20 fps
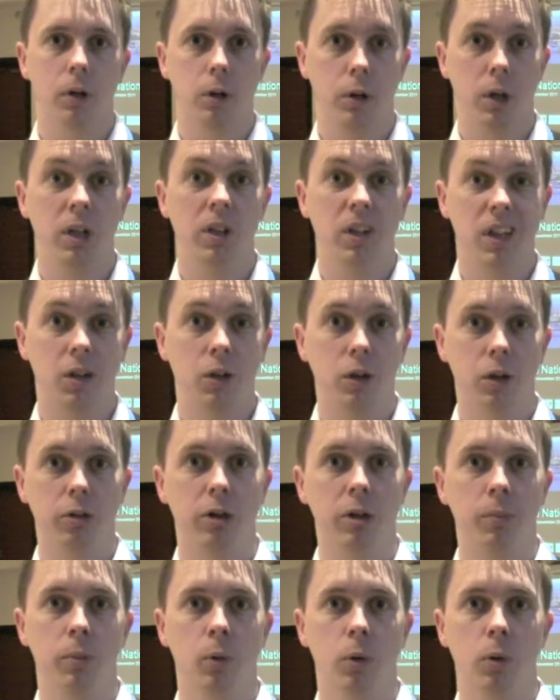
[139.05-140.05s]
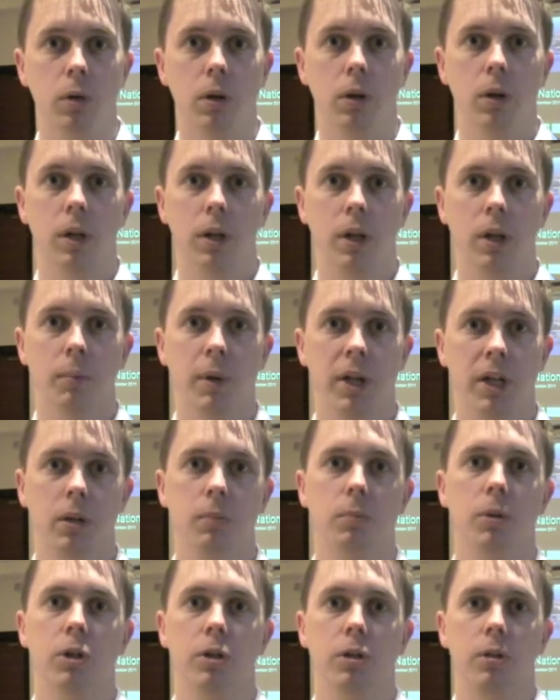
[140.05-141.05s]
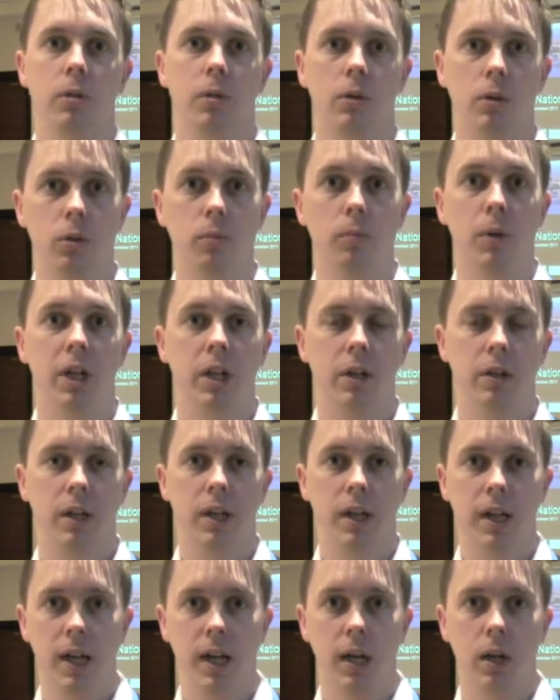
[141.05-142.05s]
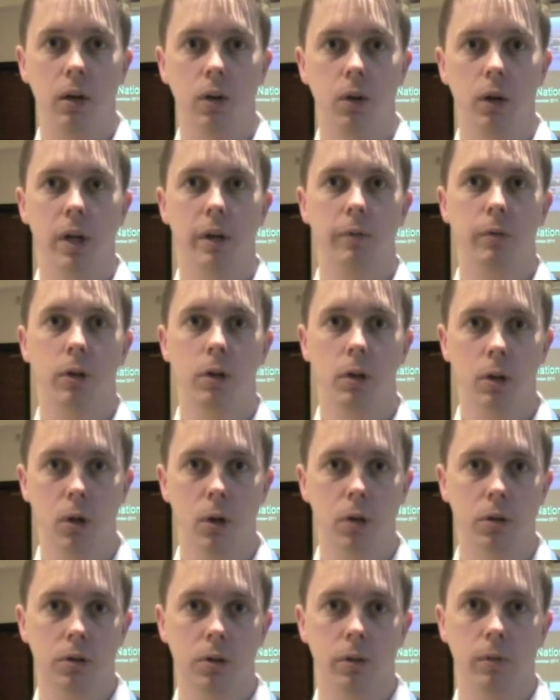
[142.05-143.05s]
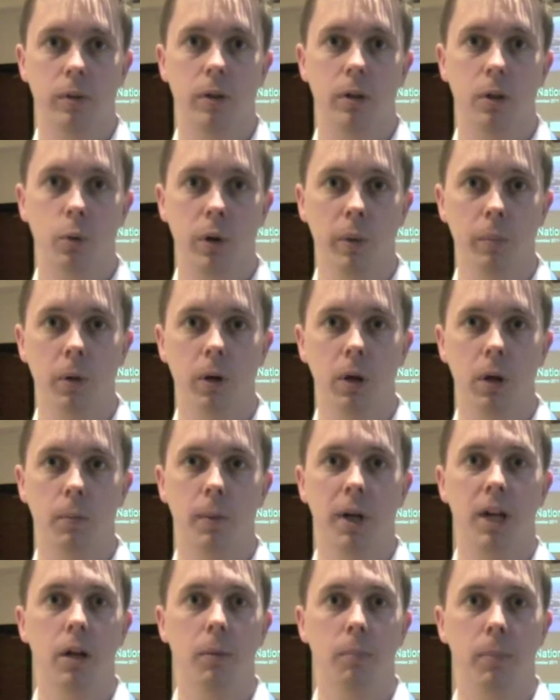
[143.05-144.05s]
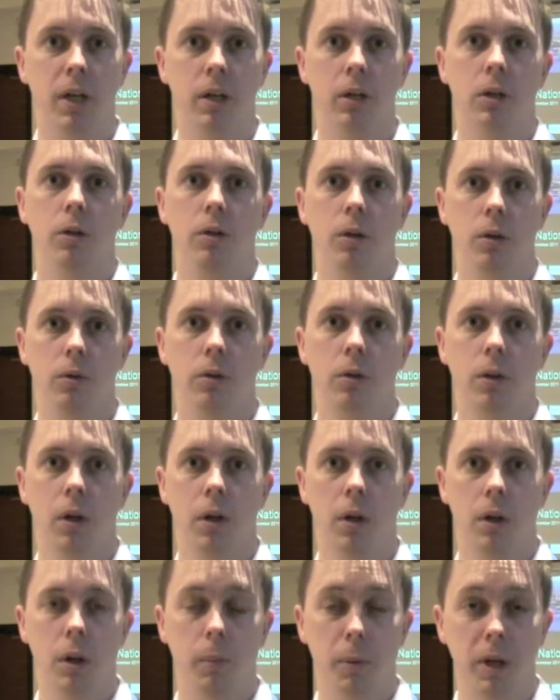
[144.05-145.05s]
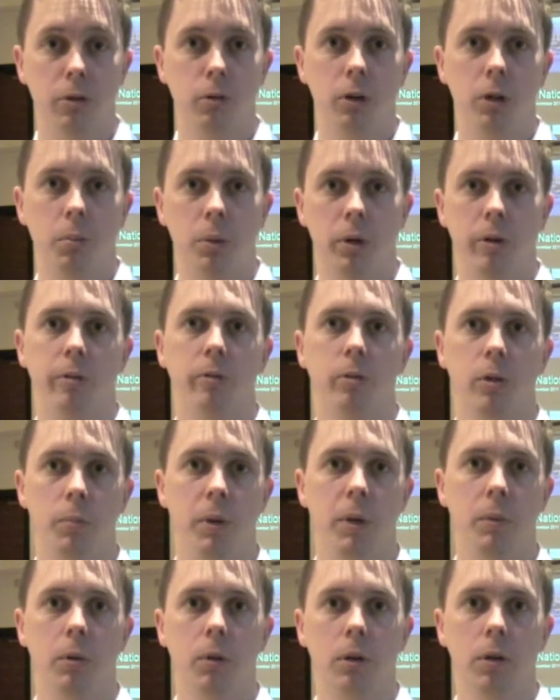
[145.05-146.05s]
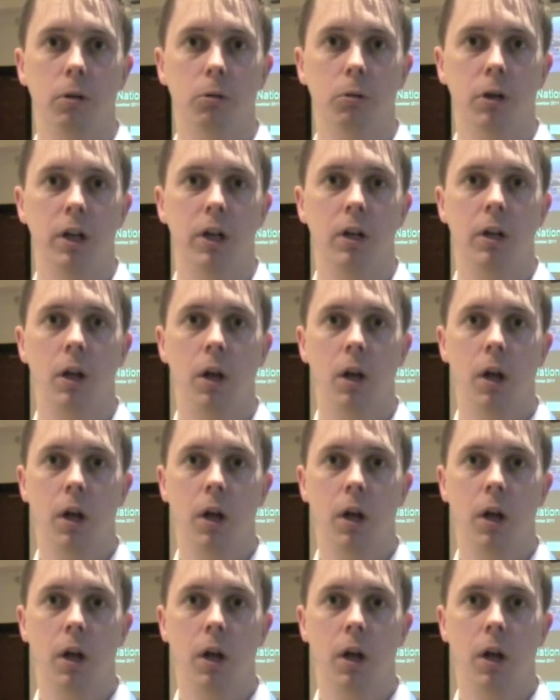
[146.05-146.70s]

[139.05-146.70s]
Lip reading: so it is actually very important that they make as much sort of money as they can to cover the cost of its equipment to make it a better experience for the people on the train.